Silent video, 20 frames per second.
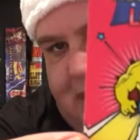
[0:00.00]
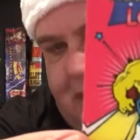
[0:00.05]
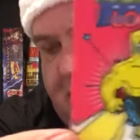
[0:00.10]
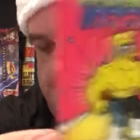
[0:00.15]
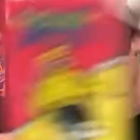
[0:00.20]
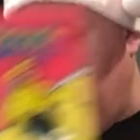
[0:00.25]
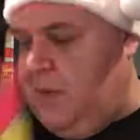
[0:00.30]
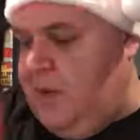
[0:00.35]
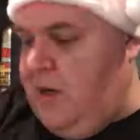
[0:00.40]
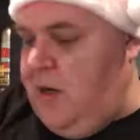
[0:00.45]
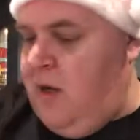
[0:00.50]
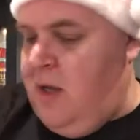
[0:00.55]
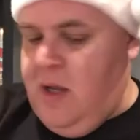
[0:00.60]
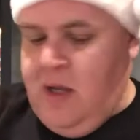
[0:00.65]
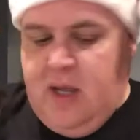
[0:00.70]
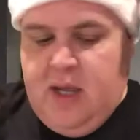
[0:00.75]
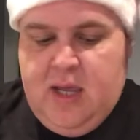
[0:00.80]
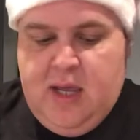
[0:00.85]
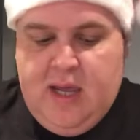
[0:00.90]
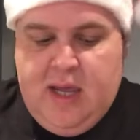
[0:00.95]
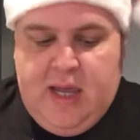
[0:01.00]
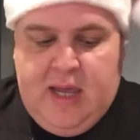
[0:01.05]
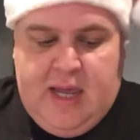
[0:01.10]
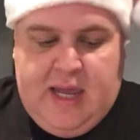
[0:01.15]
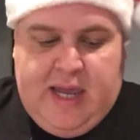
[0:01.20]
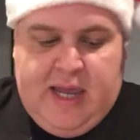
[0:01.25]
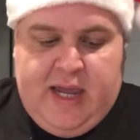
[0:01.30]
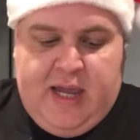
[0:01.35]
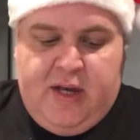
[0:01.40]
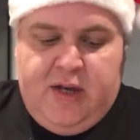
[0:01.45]
character pin,
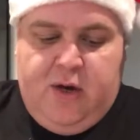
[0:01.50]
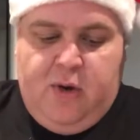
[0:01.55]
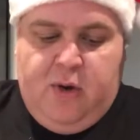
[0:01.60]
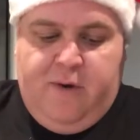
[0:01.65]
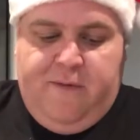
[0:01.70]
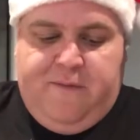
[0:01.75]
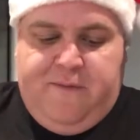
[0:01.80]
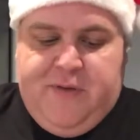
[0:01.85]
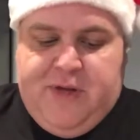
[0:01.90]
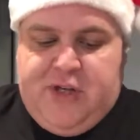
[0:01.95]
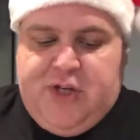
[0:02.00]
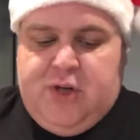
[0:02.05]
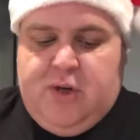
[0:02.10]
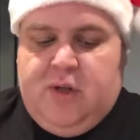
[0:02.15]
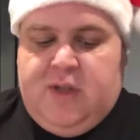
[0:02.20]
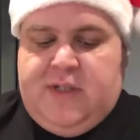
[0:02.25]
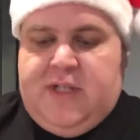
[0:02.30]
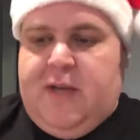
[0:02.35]
and your official